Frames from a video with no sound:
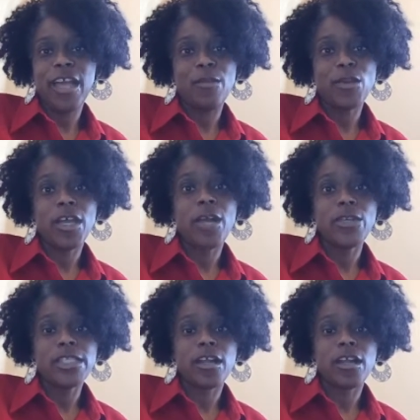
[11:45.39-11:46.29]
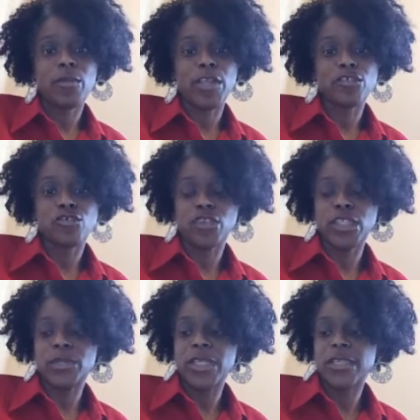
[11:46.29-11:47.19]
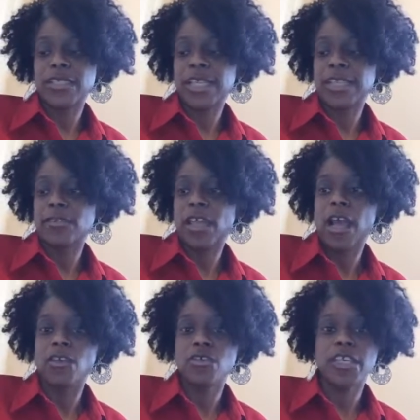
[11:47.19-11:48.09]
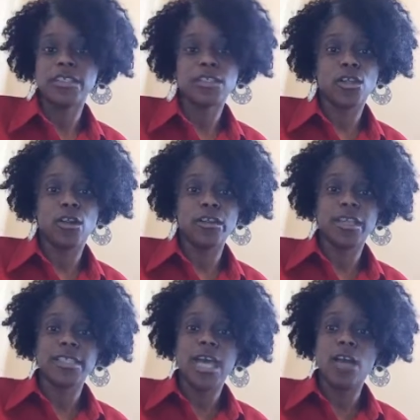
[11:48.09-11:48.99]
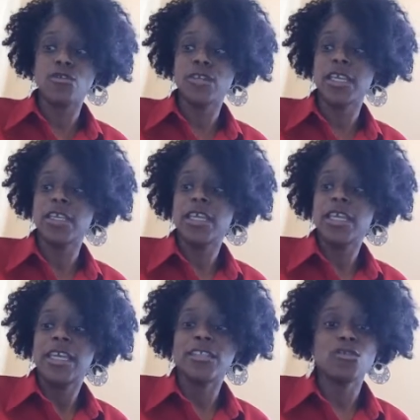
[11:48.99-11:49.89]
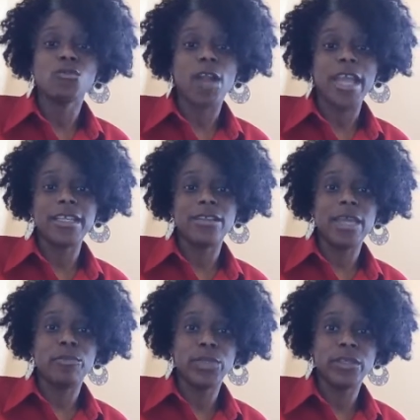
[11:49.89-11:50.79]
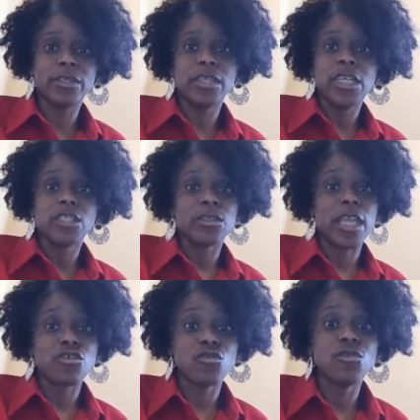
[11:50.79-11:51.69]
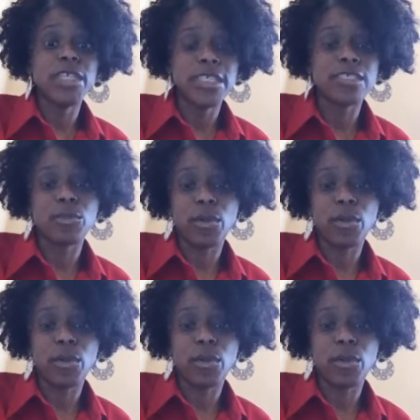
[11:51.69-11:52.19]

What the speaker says: I'm going to always talk about your dreams, because that's how you get started. That's how you get into writing that book so that you need to